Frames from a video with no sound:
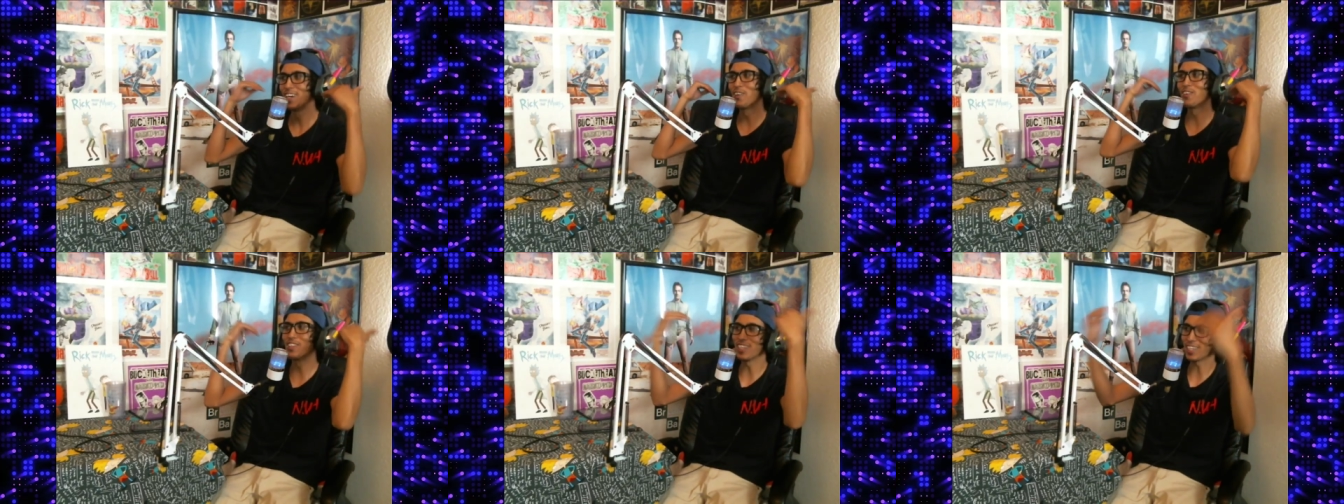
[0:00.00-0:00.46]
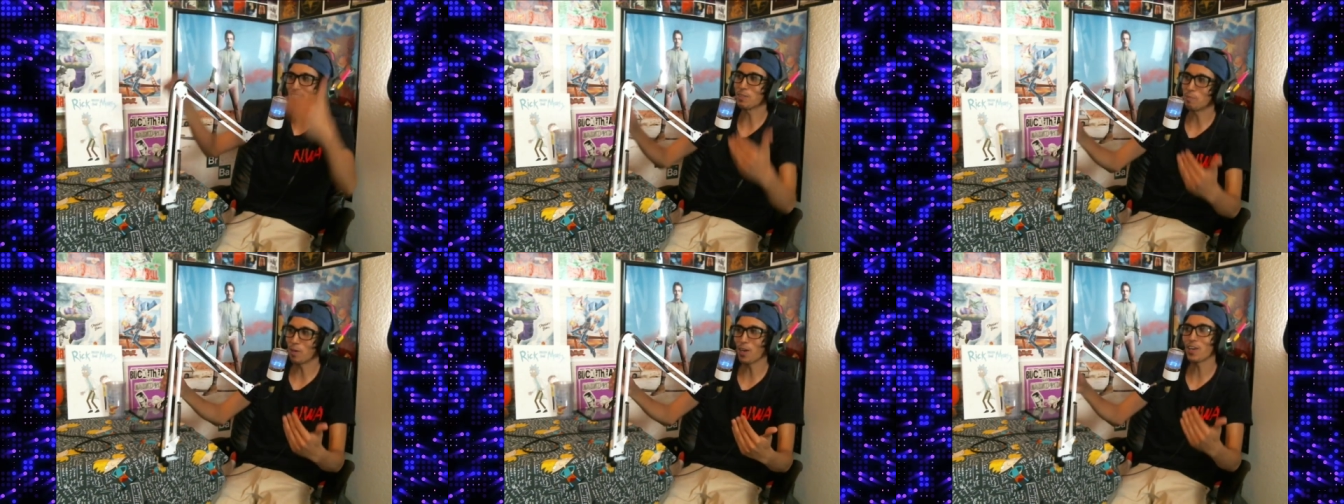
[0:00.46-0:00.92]
with the
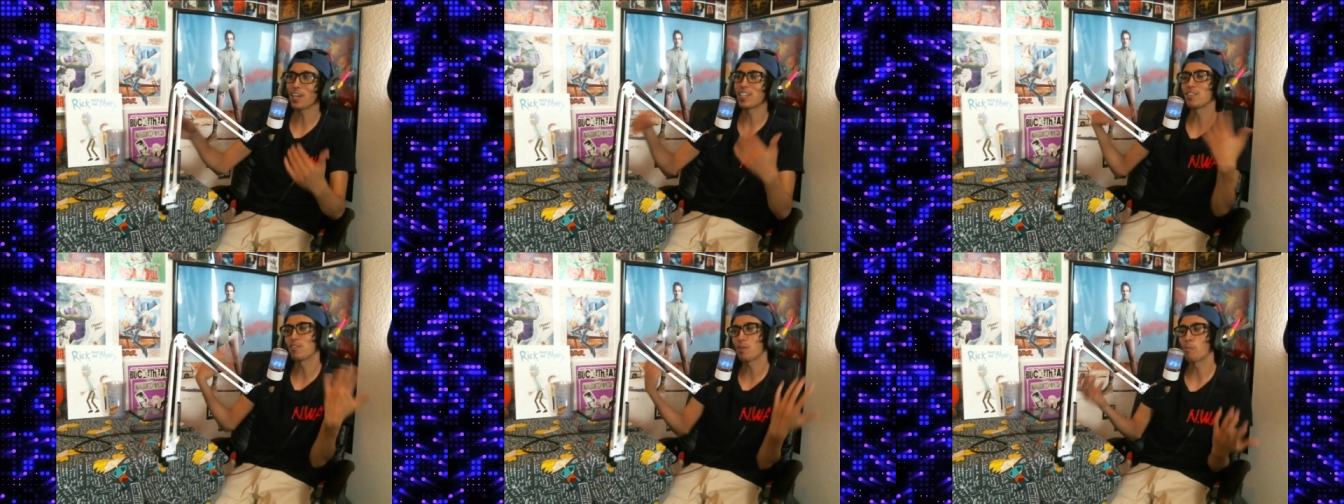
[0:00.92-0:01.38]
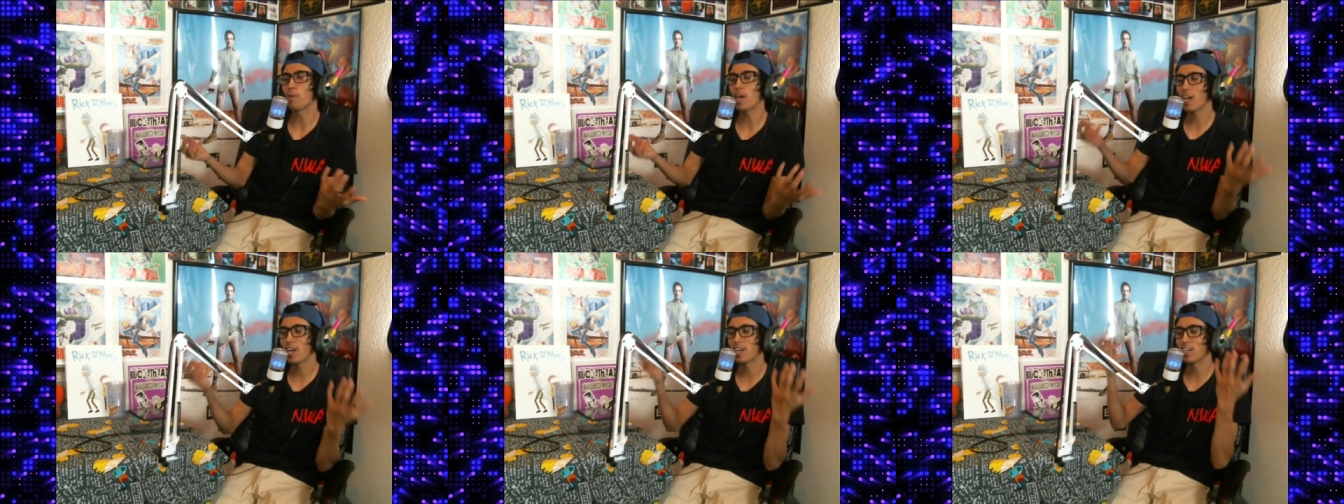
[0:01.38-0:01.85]
experience of the
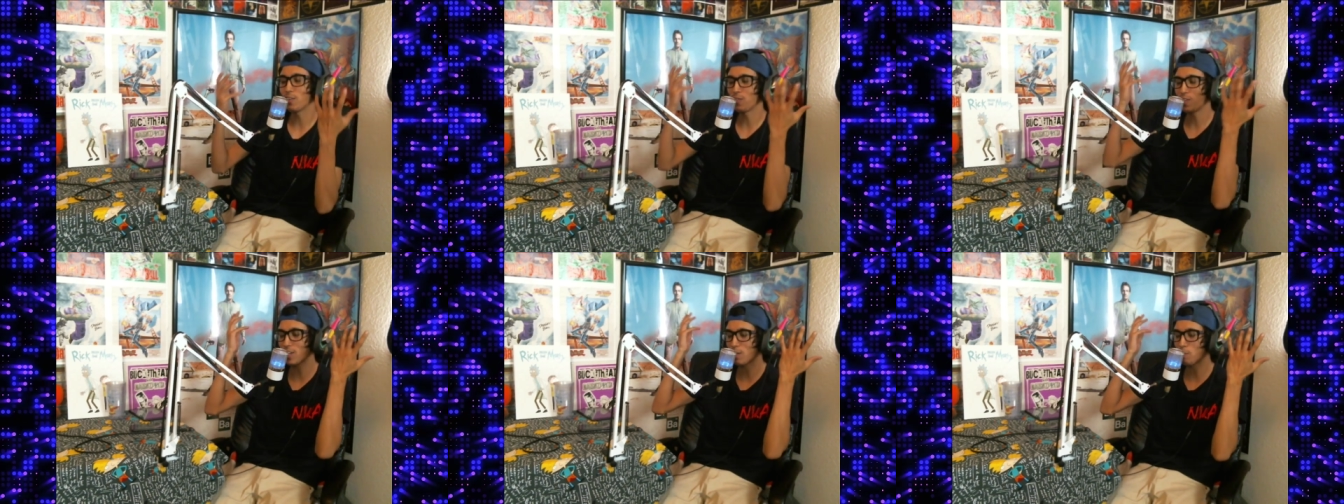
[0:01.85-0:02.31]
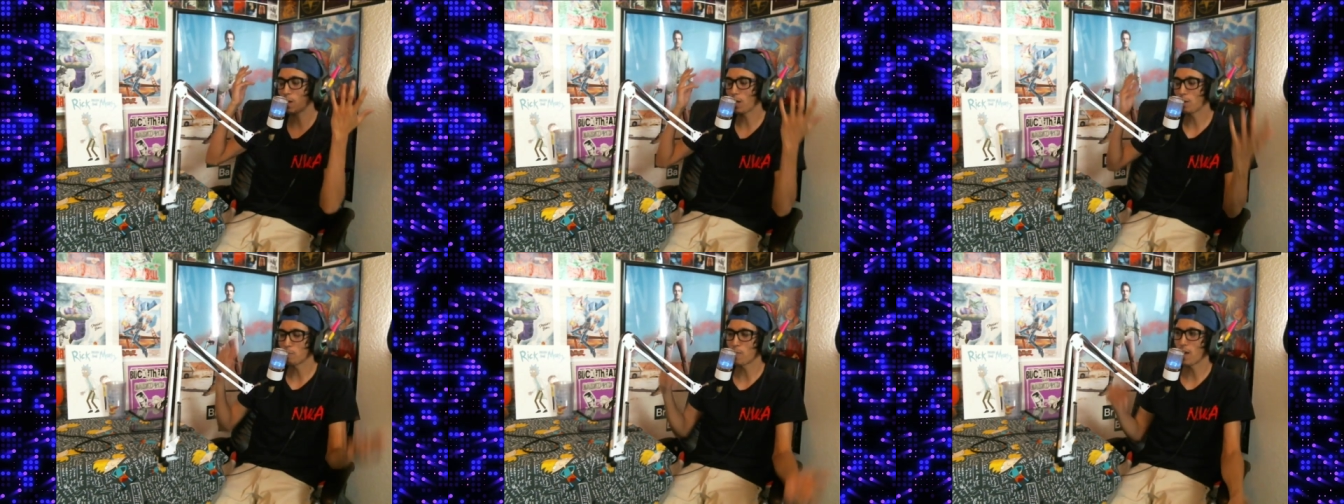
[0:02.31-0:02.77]
band, you fucking pay
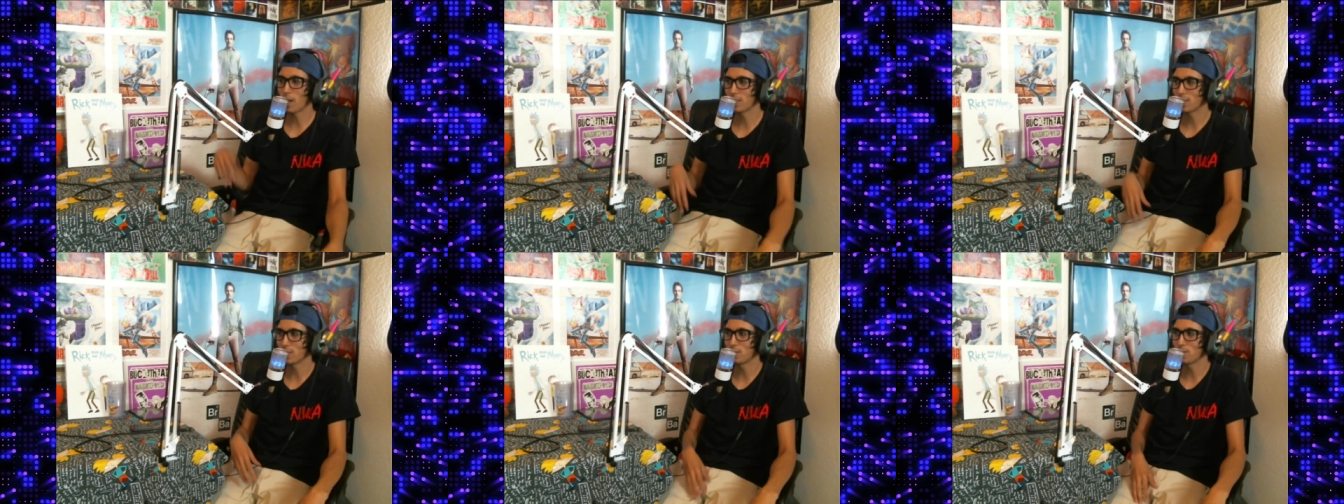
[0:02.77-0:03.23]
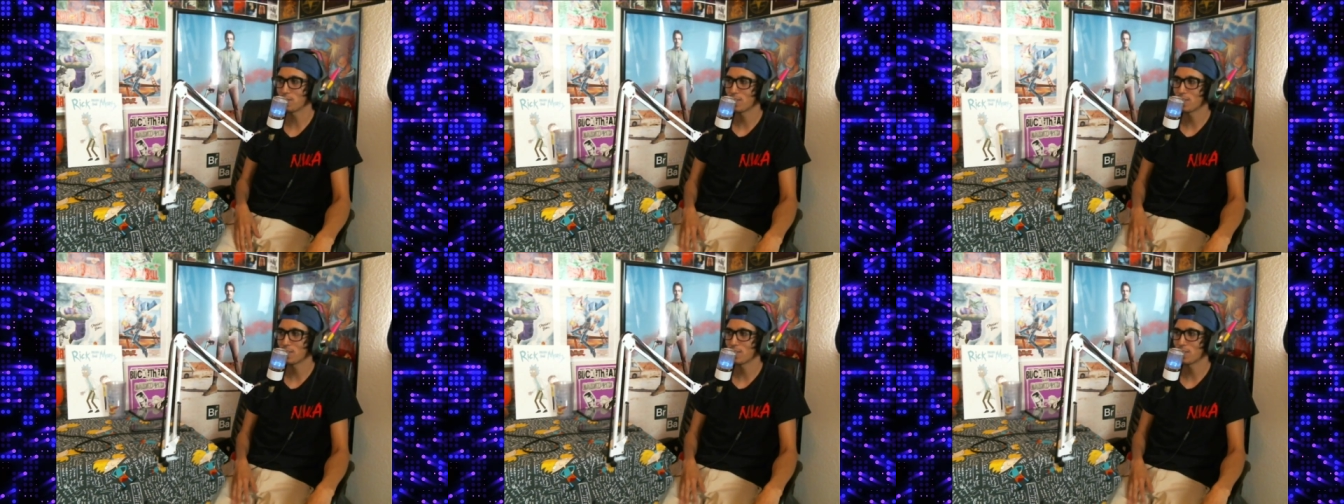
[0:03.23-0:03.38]
massive.